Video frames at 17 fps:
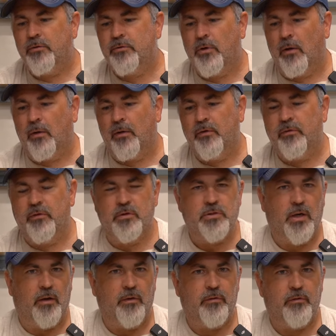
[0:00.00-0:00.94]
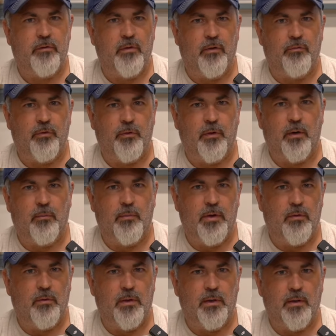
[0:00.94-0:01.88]
strongly suggest, if you're going to be
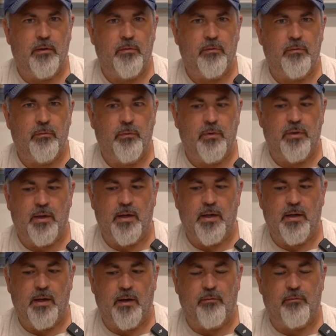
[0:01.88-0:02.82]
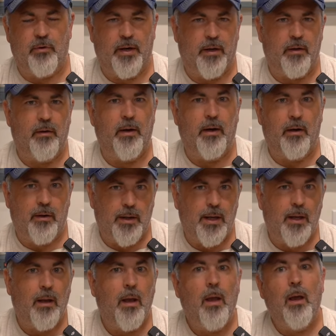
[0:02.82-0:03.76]
doing this with any kind of
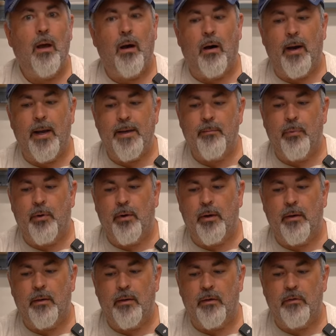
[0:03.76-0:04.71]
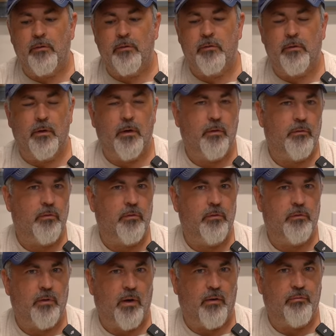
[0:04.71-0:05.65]
regularity, LightBurn is the go-to
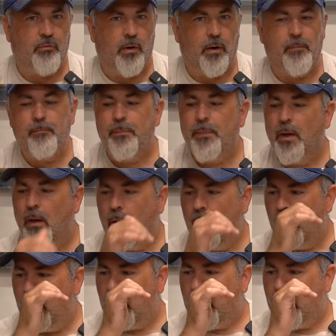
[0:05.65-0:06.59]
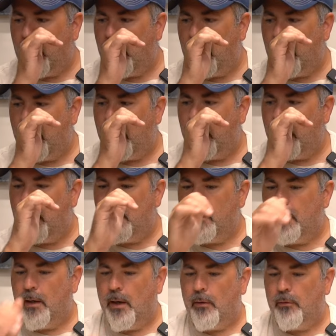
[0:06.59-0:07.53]
software.
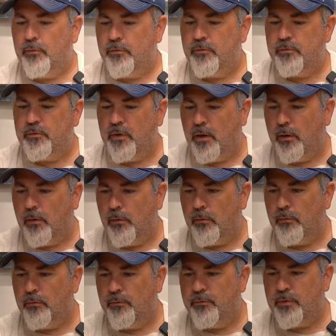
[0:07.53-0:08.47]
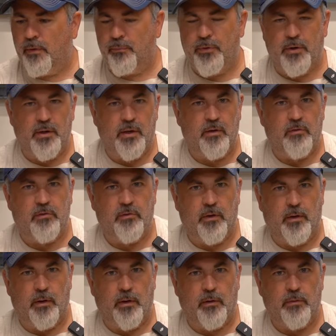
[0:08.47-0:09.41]
So something to
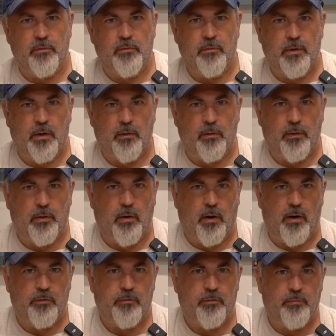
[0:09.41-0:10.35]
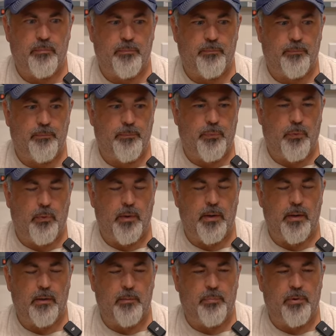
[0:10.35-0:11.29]
consider. The cost
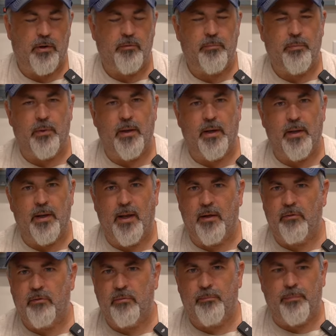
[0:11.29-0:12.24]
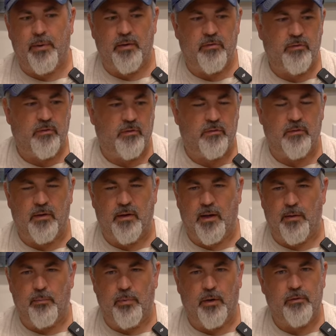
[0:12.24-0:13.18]
the price point on that's about
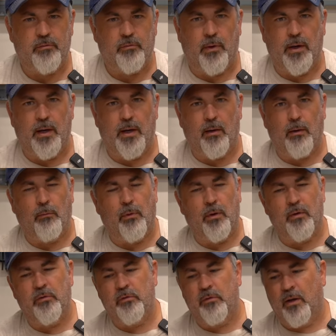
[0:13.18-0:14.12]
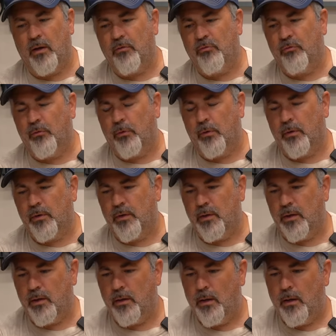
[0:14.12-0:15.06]
69 bucks right now, I want to say, for
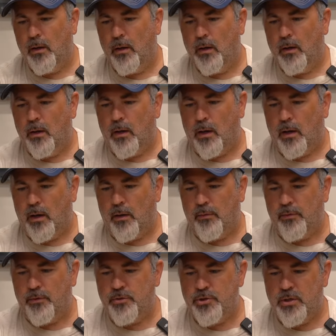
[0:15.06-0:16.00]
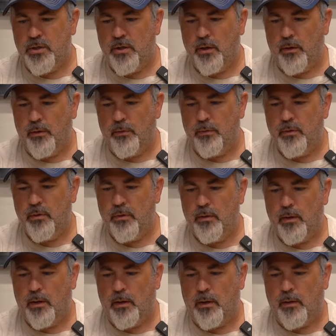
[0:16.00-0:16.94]
the G-code
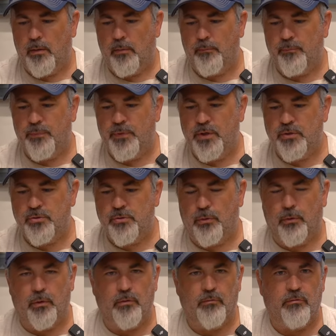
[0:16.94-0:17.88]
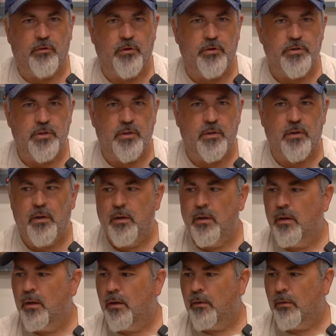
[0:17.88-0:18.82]
controller version,
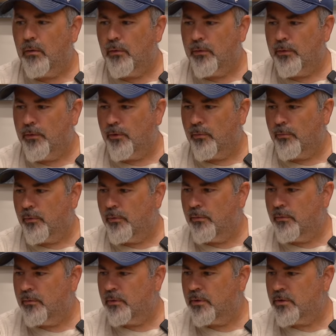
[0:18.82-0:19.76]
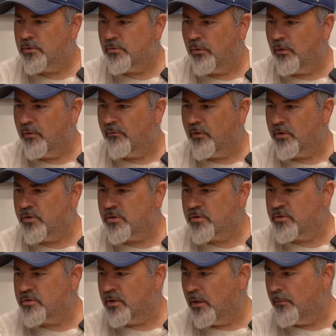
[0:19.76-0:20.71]
or the GRBL controller
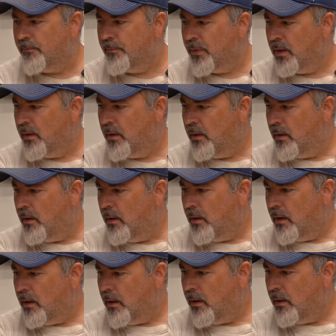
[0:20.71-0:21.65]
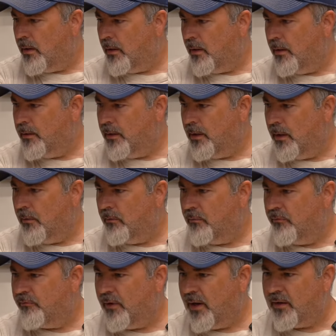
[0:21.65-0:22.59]
version. So, you
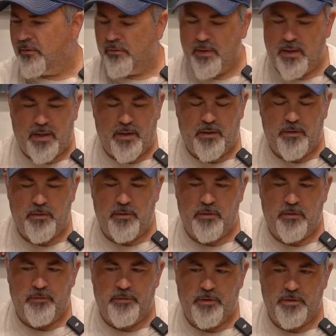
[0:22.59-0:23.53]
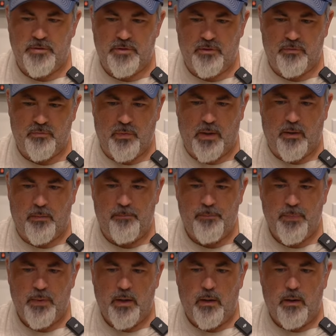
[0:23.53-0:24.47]
know, factor that into your decision as well.